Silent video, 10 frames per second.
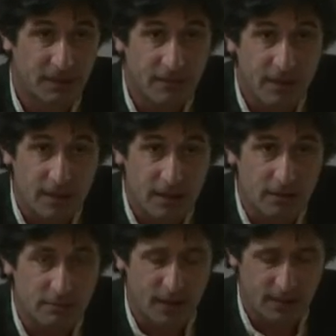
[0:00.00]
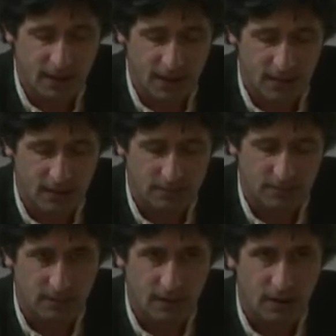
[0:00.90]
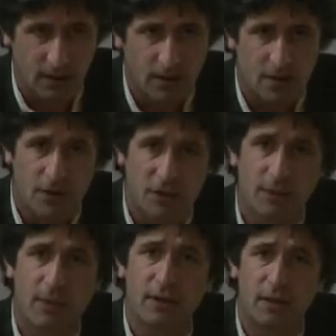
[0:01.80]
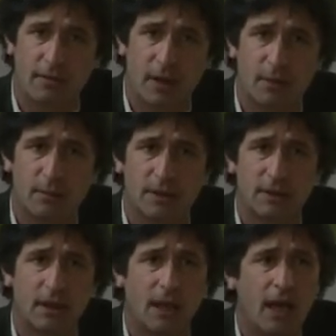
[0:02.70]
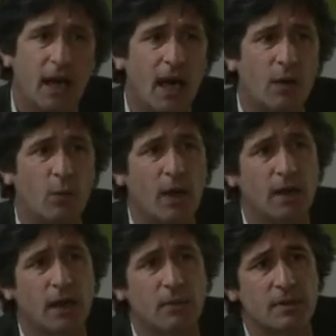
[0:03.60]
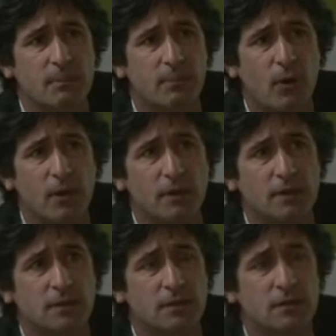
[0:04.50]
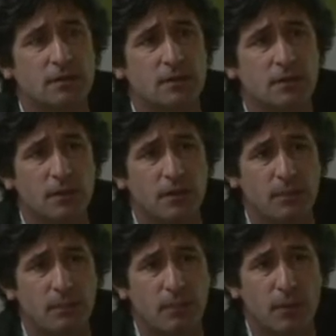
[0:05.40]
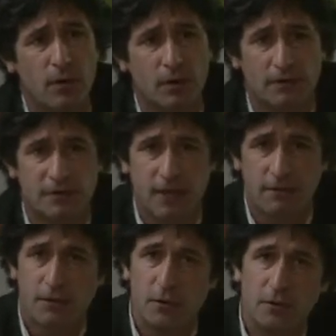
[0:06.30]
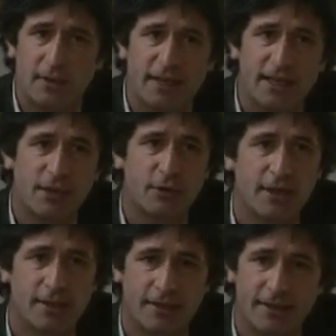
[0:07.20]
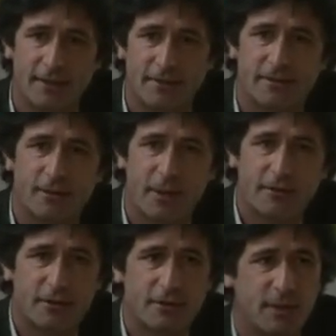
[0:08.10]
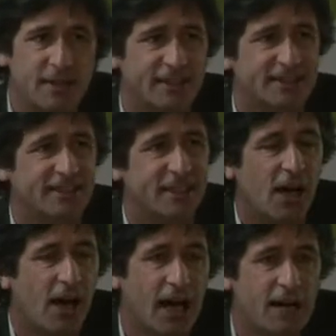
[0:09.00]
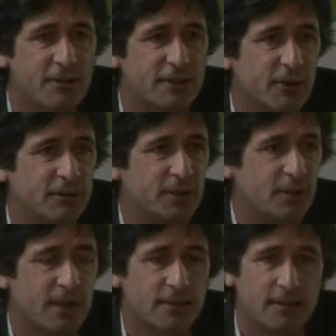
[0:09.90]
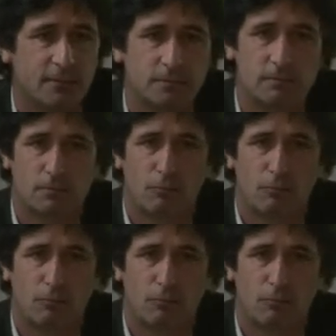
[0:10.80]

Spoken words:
giving a little maybe discussion about the environment. And when I was appointed to the board of Safe Food, I had a great idea for my first meeting. I was going to ask them,